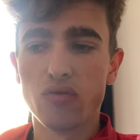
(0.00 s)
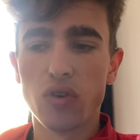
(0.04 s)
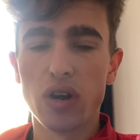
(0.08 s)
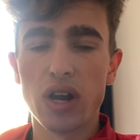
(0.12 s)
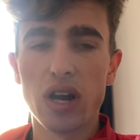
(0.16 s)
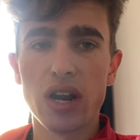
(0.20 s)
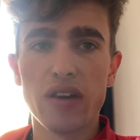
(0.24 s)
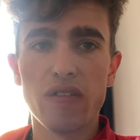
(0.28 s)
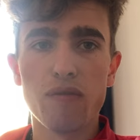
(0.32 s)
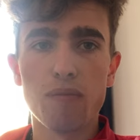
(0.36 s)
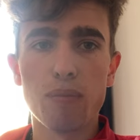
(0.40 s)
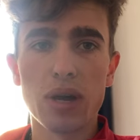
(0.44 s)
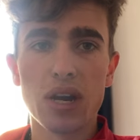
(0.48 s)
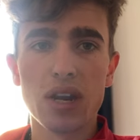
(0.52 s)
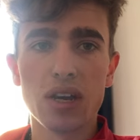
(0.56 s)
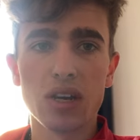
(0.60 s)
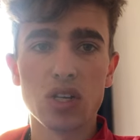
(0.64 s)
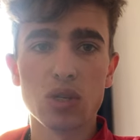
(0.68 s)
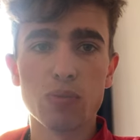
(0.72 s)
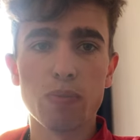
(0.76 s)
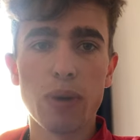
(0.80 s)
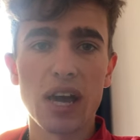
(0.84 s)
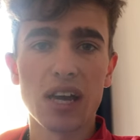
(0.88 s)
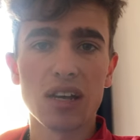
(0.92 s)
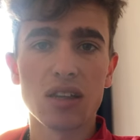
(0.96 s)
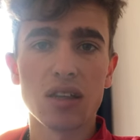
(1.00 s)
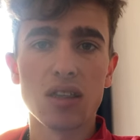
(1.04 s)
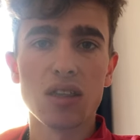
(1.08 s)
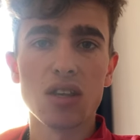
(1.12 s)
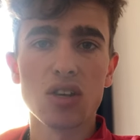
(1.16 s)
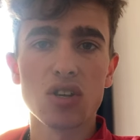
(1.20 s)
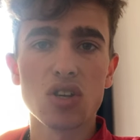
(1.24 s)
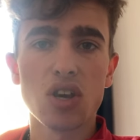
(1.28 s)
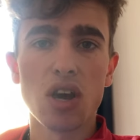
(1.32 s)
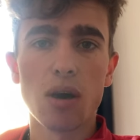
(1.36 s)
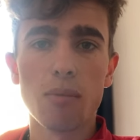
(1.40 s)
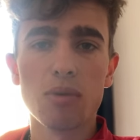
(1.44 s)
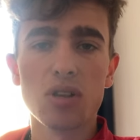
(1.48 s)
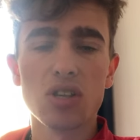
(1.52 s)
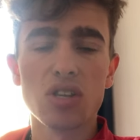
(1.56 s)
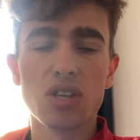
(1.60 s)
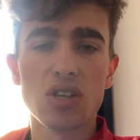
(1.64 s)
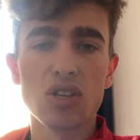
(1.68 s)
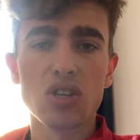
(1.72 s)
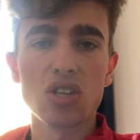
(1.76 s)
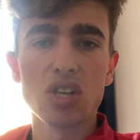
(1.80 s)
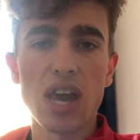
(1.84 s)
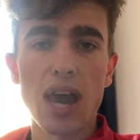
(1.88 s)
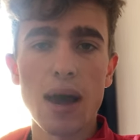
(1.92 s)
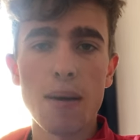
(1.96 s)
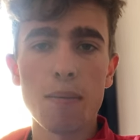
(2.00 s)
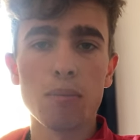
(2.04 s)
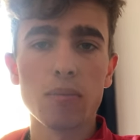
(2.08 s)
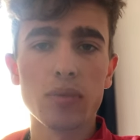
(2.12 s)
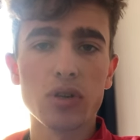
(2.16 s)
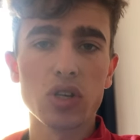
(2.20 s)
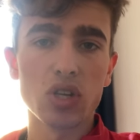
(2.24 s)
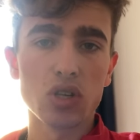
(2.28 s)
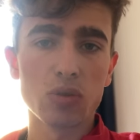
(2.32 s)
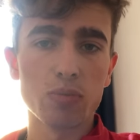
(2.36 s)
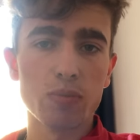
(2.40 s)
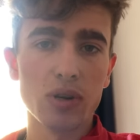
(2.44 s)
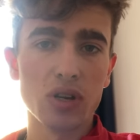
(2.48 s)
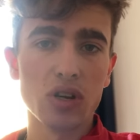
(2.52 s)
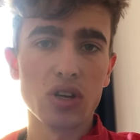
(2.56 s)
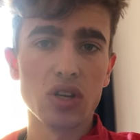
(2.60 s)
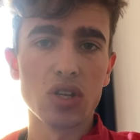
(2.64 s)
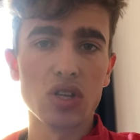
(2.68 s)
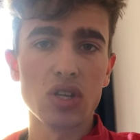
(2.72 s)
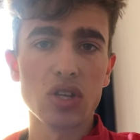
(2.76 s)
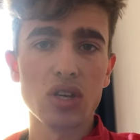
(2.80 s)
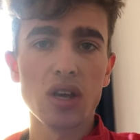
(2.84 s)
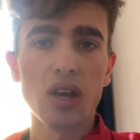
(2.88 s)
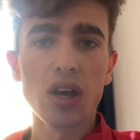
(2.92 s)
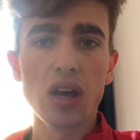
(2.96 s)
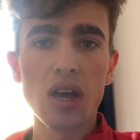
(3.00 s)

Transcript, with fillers: really have been expecting this coming to this camp, just because